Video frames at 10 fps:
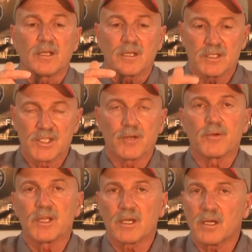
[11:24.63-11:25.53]

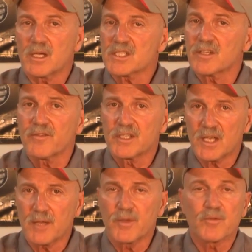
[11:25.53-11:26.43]
Considering the cost of a
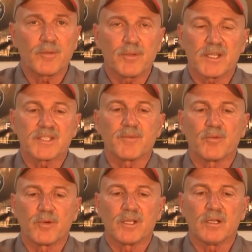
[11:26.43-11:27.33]
diamond
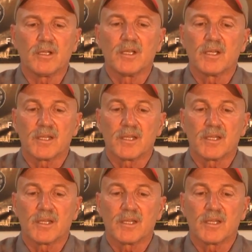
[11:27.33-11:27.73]
replacement wheel,